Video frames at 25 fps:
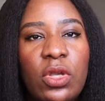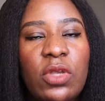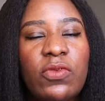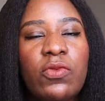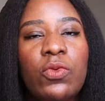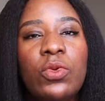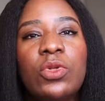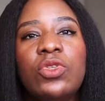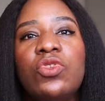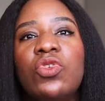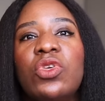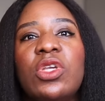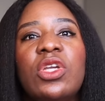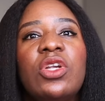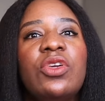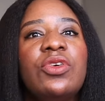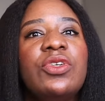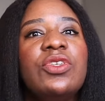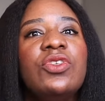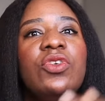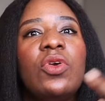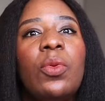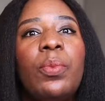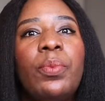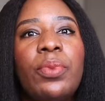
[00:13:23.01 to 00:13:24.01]
if you want to
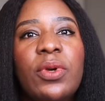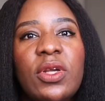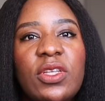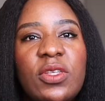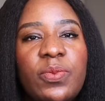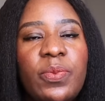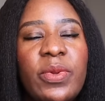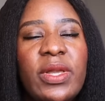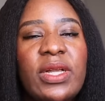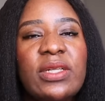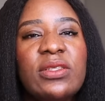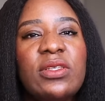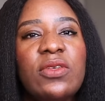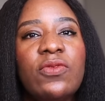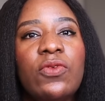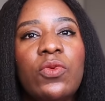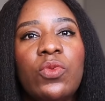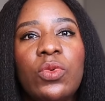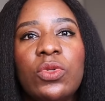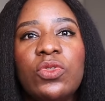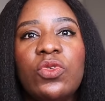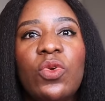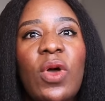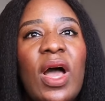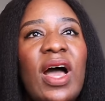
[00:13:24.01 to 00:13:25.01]
increase your prospects, if you
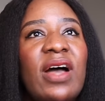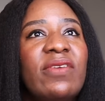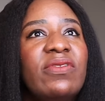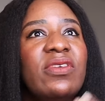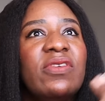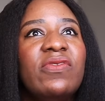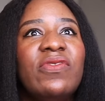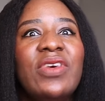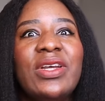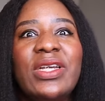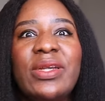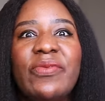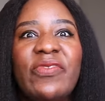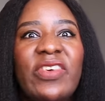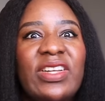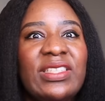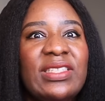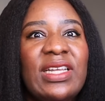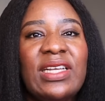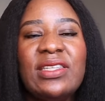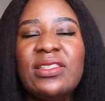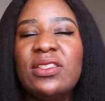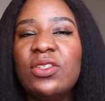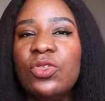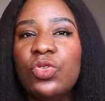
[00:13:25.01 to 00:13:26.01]
want to have a very
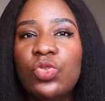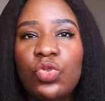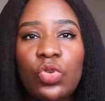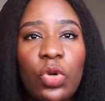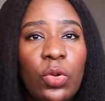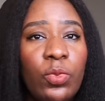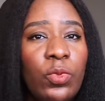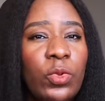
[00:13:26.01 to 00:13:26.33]
fantastic job,